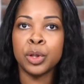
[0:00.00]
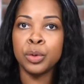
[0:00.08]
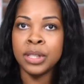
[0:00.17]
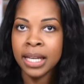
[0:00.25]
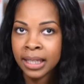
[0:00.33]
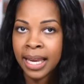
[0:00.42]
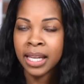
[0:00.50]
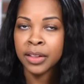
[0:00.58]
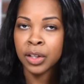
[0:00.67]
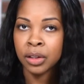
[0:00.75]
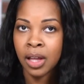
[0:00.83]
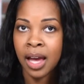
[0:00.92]
who dedicated
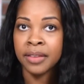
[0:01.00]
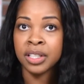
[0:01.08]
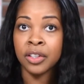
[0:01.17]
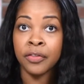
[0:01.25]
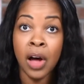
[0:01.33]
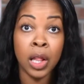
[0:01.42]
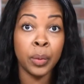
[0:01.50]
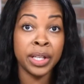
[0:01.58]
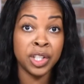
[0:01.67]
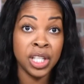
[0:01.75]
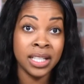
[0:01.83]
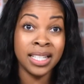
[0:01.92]
their lives to following
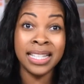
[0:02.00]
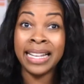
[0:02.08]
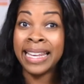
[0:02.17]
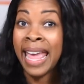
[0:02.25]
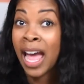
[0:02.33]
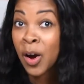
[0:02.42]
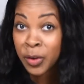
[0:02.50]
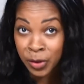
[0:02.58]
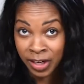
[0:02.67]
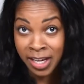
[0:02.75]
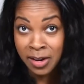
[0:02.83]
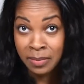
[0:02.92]
Jesus
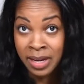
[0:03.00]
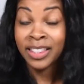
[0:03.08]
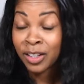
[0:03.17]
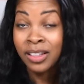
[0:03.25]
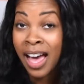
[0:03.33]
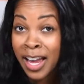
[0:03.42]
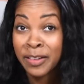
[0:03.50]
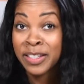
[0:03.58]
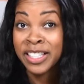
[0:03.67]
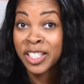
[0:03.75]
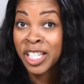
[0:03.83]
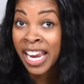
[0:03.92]
encountered him, their
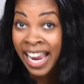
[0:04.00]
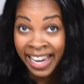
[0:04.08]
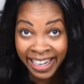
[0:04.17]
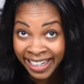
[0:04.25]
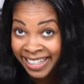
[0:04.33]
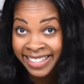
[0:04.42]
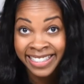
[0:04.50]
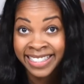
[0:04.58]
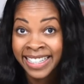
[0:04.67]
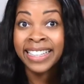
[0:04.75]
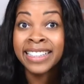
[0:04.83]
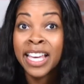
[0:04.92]
lives
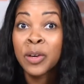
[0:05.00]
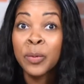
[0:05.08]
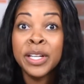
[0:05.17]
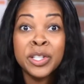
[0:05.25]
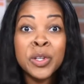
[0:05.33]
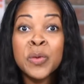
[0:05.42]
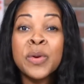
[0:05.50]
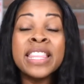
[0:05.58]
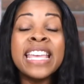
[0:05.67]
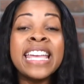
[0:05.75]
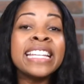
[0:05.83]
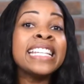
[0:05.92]
changed. And like we do with
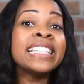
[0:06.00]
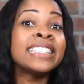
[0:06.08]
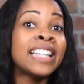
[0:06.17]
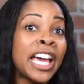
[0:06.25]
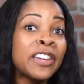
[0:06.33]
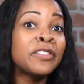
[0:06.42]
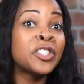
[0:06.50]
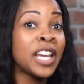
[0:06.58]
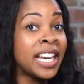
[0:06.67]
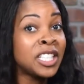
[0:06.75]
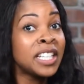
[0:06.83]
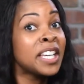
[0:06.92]
any
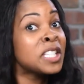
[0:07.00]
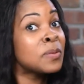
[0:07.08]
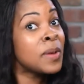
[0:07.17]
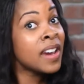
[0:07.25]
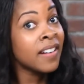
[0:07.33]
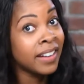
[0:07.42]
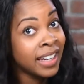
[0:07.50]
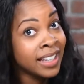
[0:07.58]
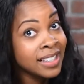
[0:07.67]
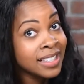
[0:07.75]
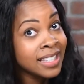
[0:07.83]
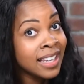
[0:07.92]
life-changing
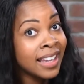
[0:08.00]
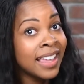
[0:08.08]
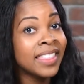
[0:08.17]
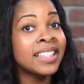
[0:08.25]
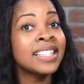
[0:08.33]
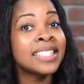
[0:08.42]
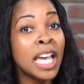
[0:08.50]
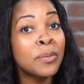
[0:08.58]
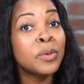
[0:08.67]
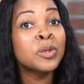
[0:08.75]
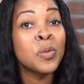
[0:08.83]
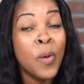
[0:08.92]
experience, the
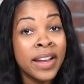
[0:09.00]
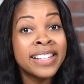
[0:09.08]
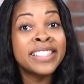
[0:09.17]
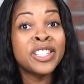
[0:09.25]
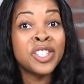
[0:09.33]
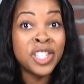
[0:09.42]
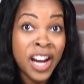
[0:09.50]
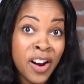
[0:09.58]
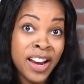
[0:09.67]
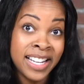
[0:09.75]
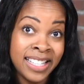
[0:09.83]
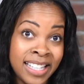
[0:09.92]
disciples wanted to share
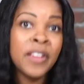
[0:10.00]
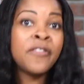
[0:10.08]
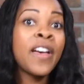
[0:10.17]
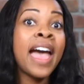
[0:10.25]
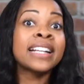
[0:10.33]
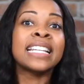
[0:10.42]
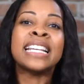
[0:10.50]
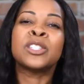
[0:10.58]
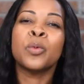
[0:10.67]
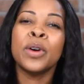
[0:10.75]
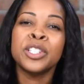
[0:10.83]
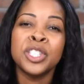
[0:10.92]
it. In fact,
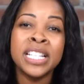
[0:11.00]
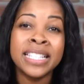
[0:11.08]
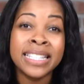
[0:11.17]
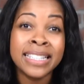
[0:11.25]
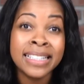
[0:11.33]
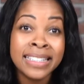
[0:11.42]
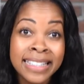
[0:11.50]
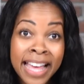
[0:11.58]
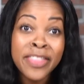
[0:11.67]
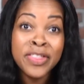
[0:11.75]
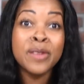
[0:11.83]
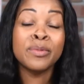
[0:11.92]
it's what Jesus
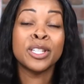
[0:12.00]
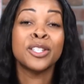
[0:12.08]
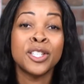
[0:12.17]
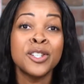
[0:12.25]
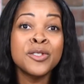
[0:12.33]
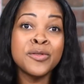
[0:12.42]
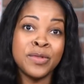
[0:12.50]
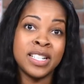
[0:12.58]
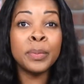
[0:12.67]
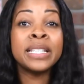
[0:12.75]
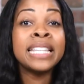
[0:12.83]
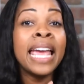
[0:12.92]
led them to do.
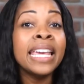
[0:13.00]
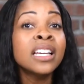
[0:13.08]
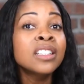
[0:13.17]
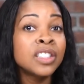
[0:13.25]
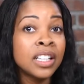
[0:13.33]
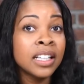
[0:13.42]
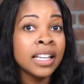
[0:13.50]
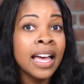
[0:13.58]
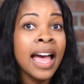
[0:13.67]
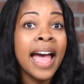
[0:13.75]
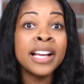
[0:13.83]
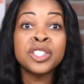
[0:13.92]
But take a look
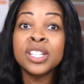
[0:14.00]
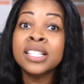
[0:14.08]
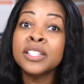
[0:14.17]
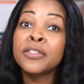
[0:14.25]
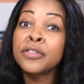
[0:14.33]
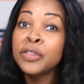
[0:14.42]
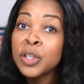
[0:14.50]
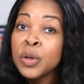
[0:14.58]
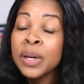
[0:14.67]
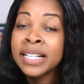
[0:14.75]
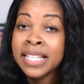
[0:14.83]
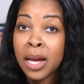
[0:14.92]
at just a few
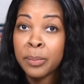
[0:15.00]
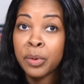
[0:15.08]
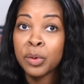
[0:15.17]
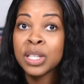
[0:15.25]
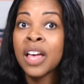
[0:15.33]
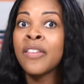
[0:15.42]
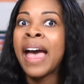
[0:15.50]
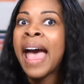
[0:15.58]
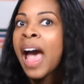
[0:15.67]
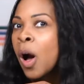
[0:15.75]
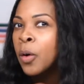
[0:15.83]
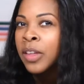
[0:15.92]
examples of
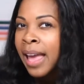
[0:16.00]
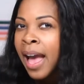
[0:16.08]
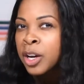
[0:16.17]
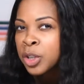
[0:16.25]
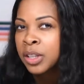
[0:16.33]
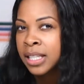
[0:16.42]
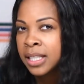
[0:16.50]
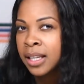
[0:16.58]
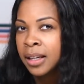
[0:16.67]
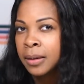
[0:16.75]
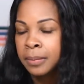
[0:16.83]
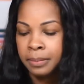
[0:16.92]
how they actually did
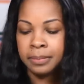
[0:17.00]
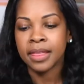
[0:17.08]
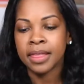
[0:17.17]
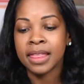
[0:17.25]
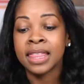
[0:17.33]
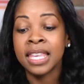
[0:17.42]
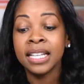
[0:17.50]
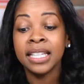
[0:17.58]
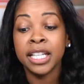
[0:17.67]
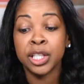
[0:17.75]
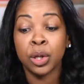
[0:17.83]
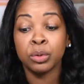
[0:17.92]
it. Then
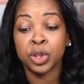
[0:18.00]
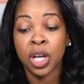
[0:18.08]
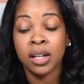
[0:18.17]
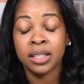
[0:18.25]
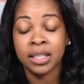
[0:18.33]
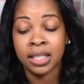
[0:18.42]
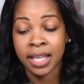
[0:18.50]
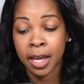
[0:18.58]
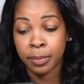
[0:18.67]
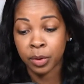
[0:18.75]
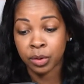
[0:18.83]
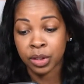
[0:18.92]
he told John's
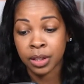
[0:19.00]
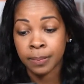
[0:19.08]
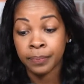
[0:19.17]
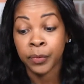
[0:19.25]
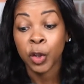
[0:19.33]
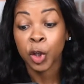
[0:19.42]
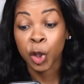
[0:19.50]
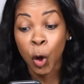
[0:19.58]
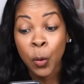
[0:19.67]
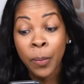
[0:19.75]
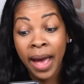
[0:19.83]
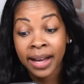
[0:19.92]
disciples,
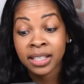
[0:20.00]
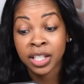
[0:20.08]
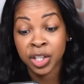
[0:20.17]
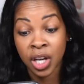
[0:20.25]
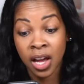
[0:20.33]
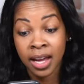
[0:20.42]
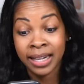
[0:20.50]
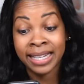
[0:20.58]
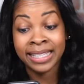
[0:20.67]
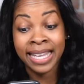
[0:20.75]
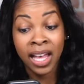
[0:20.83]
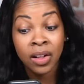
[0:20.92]
"Go back to John
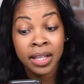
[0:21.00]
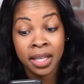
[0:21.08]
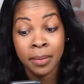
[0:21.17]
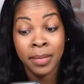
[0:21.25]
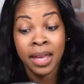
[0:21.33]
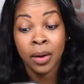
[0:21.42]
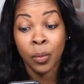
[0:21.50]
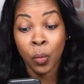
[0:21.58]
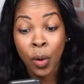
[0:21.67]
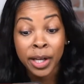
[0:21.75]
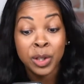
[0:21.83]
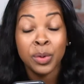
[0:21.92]
and tell him
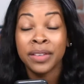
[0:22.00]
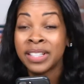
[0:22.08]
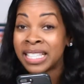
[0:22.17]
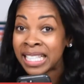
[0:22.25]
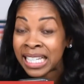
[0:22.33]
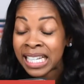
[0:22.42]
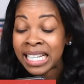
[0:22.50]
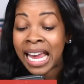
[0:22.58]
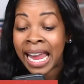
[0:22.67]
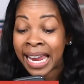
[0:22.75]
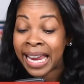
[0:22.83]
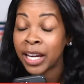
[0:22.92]
what you have seen
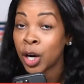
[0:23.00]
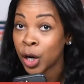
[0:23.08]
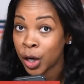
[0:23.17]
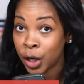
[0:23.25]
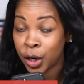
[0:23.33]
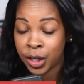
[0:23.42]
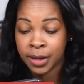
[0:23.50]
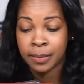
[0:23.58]
and heard."